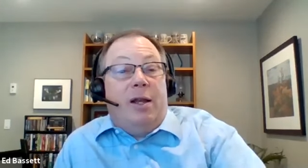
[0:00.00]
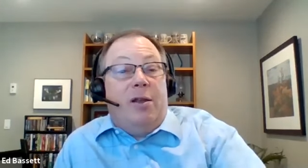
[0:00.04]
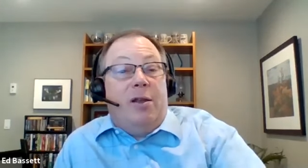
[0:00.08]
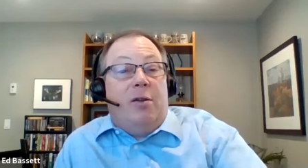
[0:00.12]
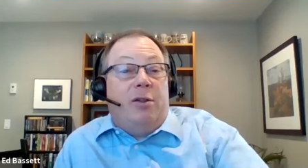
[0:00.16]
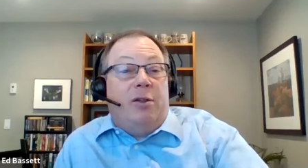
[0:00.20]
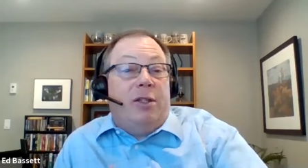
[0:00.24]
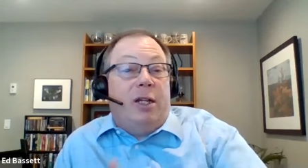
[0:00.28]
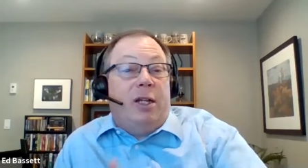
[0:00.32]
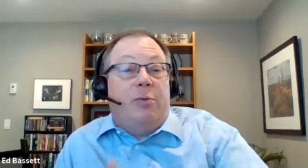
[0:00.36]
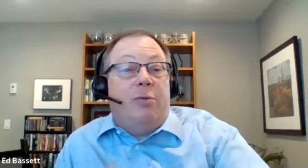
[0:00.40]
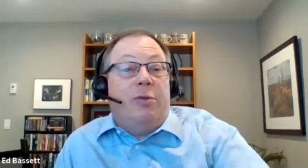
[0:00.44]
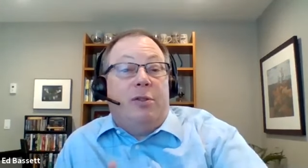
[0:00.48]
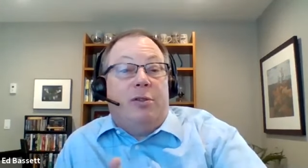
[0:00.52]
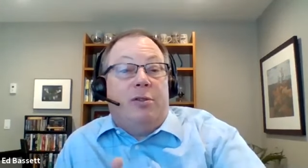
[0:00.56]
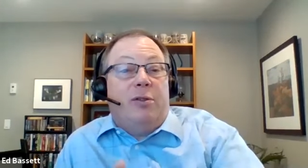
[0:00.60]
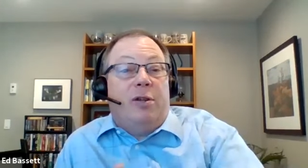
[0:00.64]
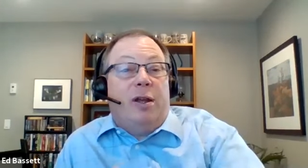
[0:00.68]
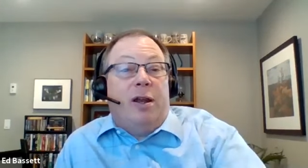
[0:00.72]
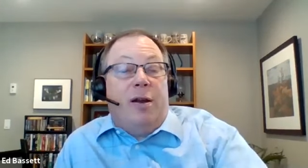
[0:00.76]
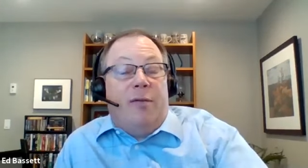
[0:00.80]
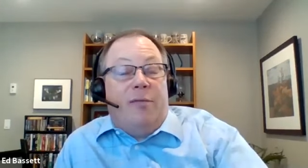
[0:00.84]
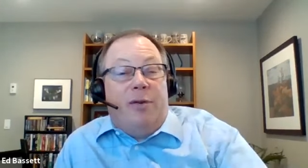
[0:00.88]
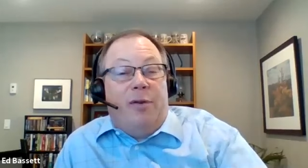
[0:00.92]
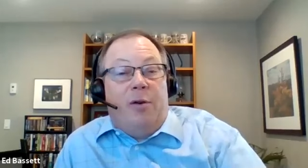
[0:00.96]
You know, assessments are
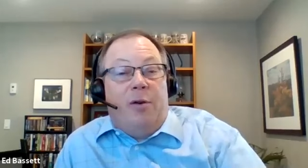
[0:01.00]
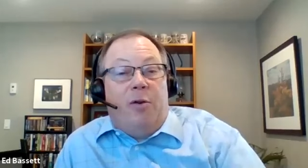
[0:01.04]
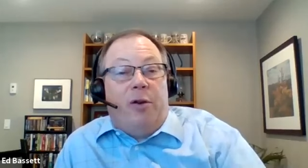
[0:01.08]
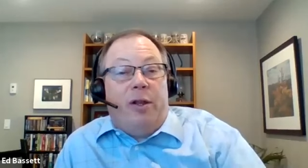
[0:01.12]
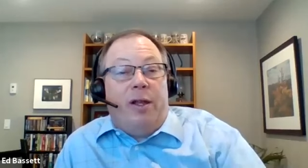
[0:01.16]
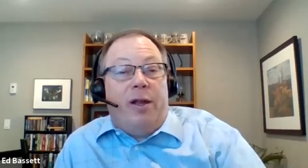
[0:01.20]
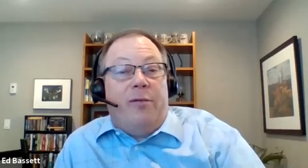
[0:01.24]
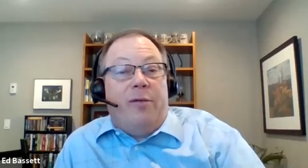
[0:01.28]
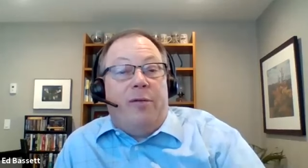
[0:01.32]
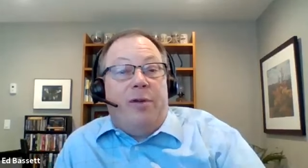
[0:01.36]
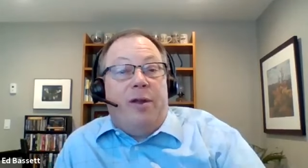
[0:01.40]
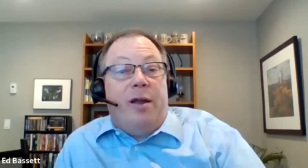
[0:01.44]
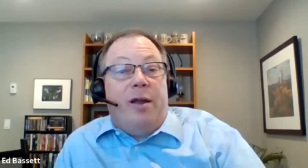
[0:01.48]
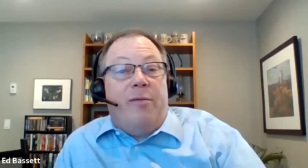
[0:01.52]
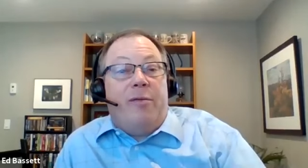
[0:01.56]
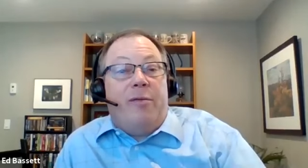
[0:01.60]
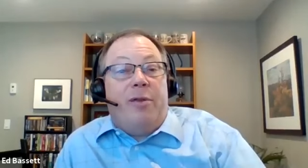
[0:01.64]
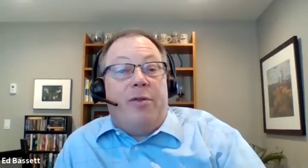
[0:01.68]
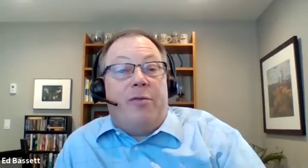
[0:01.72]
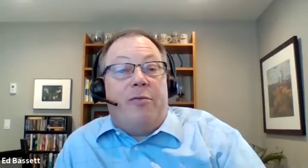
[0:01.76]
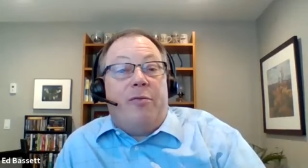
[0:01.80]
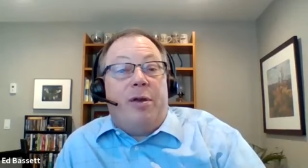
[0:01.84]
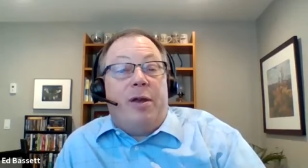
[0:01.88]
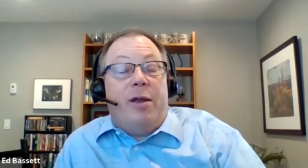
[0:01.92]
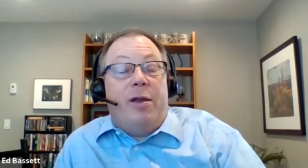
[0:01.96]
done every only every every
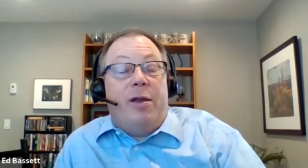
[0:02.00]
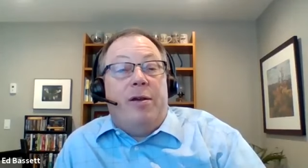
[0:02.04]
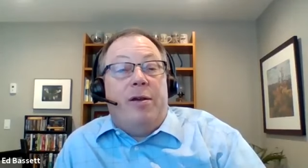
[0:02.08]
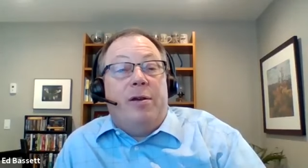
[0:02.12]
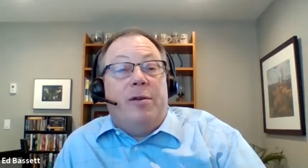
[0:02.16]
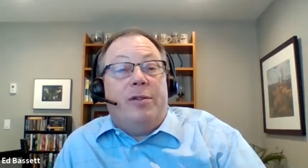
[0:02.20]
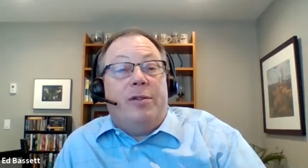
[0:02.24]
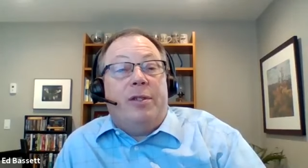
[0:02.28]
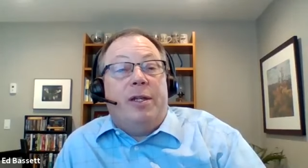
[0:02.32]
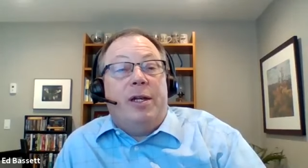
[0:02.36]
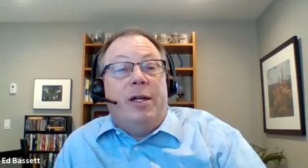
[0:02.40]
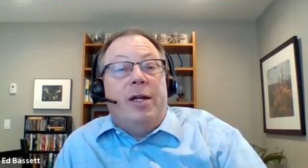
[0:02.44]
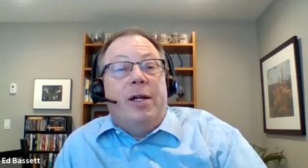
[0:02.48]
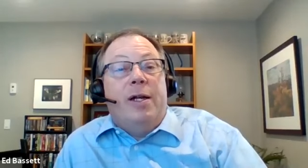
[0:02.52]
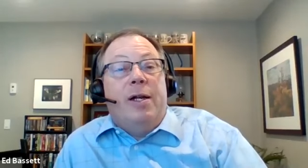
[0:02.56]
three years,